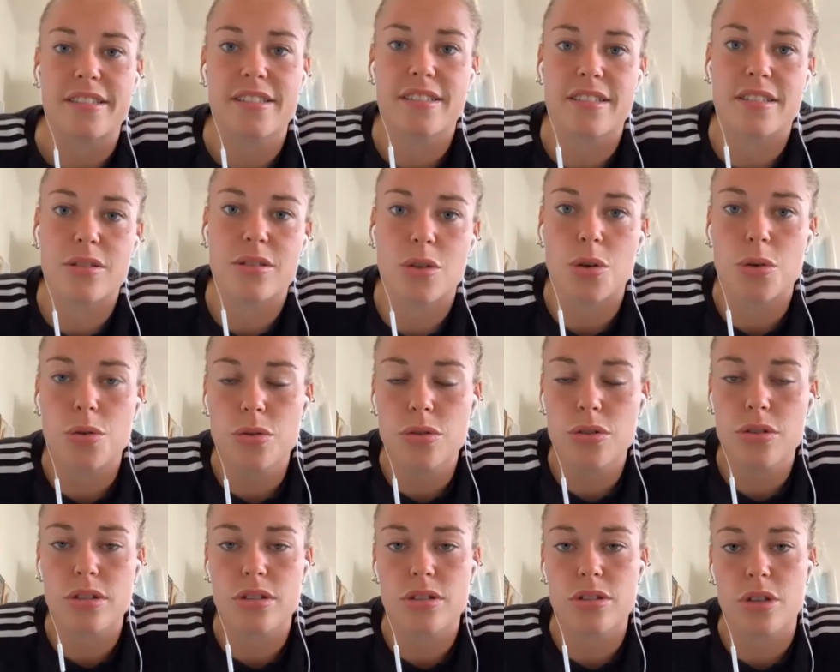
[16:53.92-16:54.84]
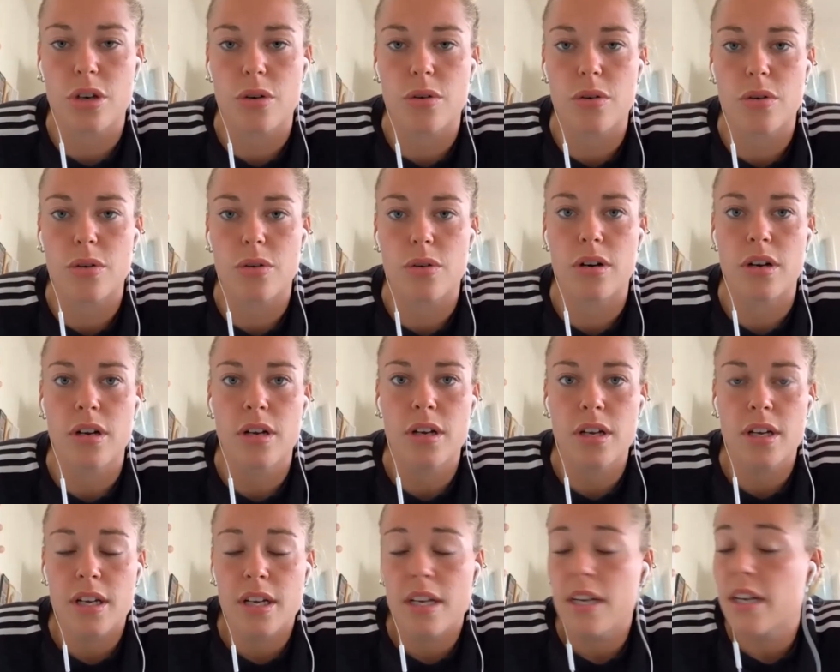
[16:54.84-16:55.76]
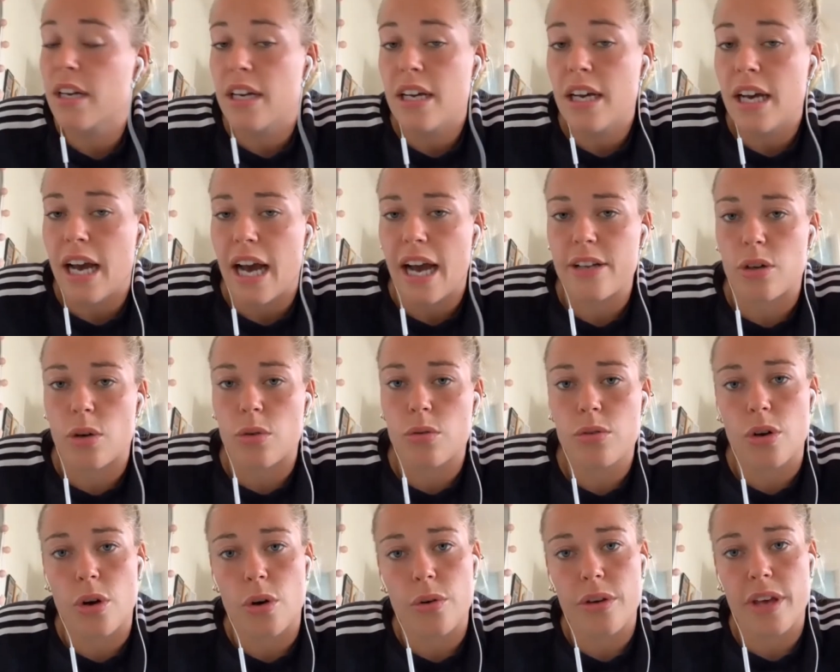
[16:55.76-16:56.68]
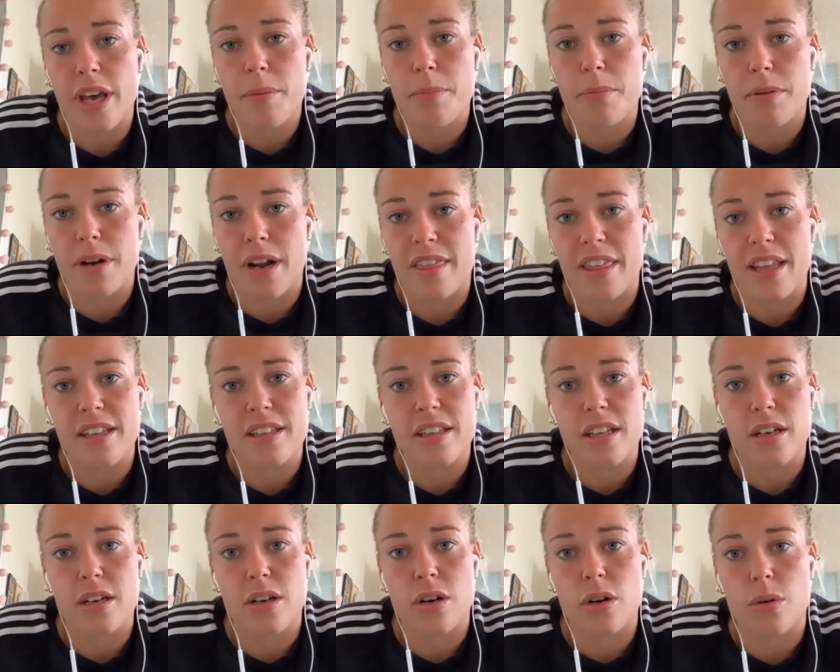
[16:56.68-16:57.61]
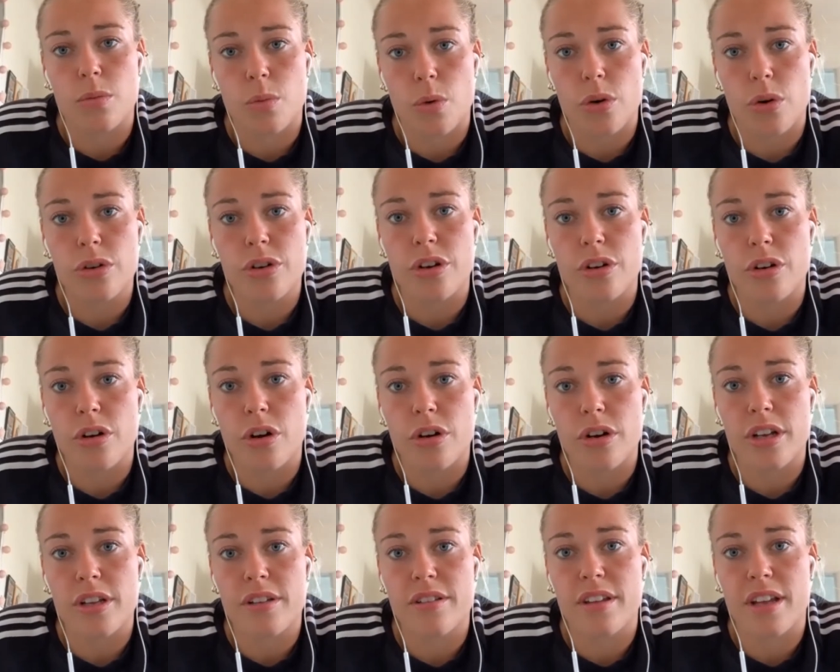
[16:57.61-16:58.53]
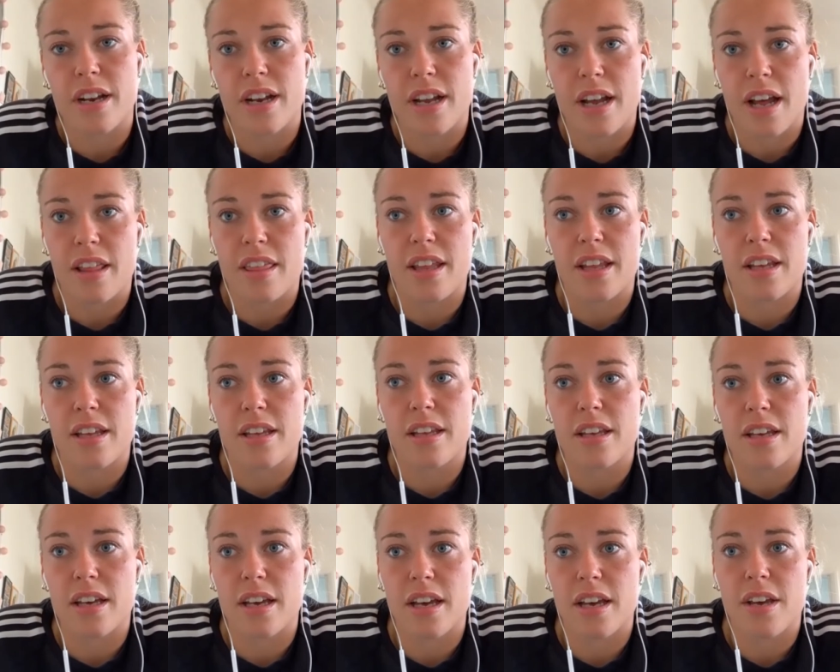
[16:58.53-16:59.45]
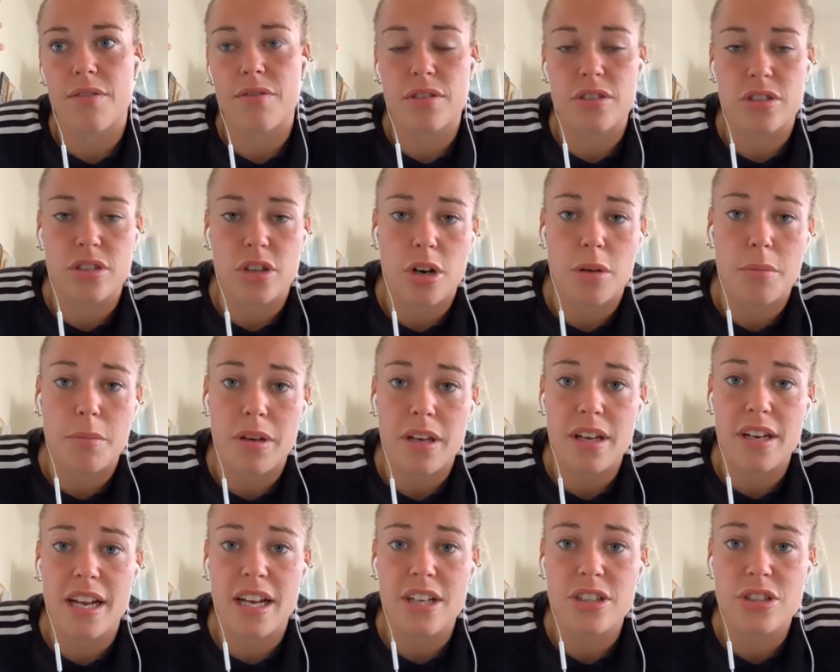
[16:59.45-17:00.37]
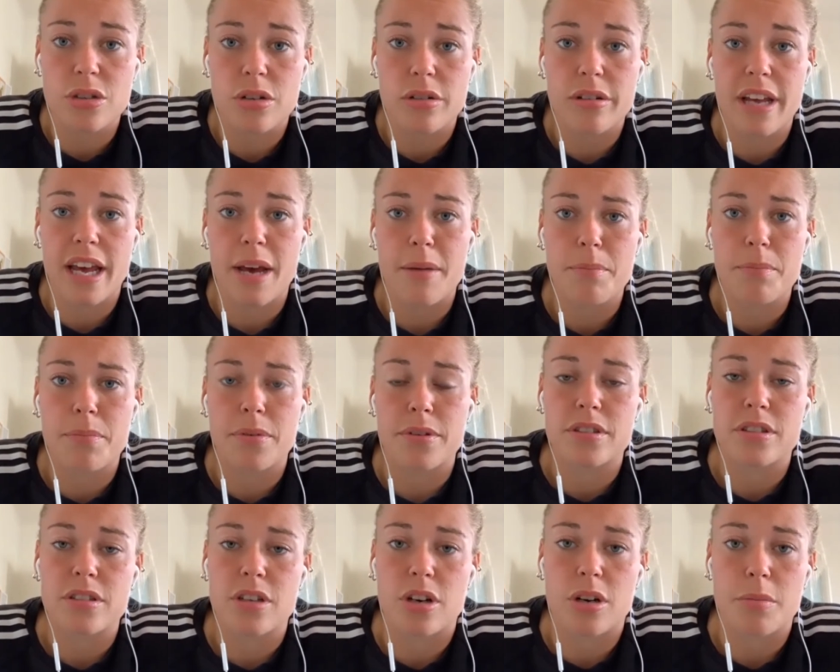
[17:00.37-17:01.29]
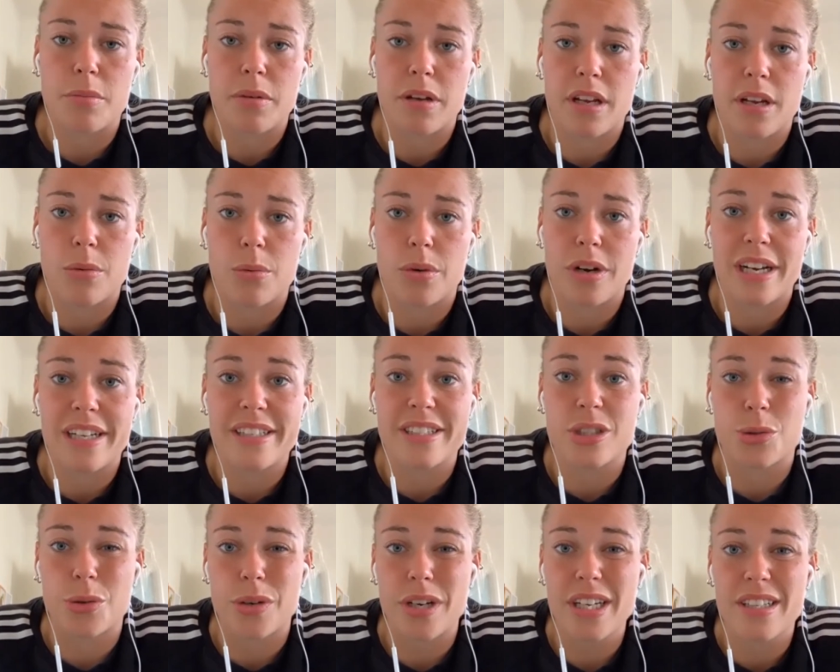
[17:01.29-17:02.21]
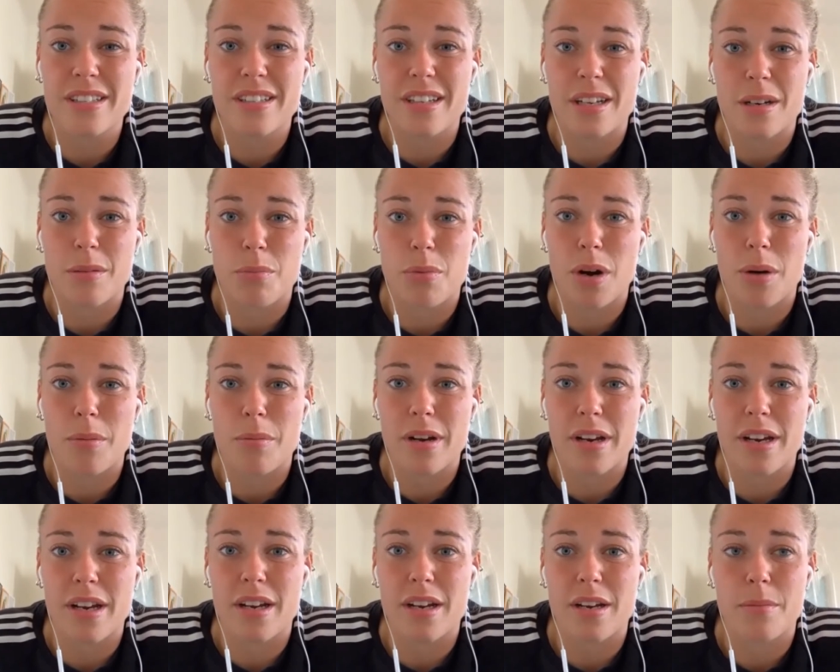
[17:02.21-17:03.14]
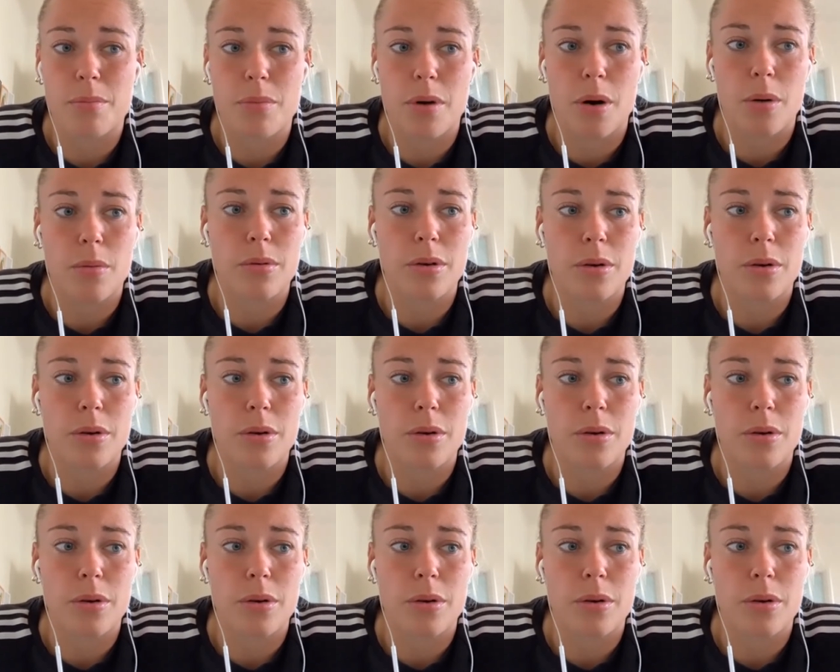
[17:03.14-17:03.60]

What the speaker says: news, so I don't know yet. But I think they are working on it, and I think if it's going to be a national camp, it's going to be really strict and probably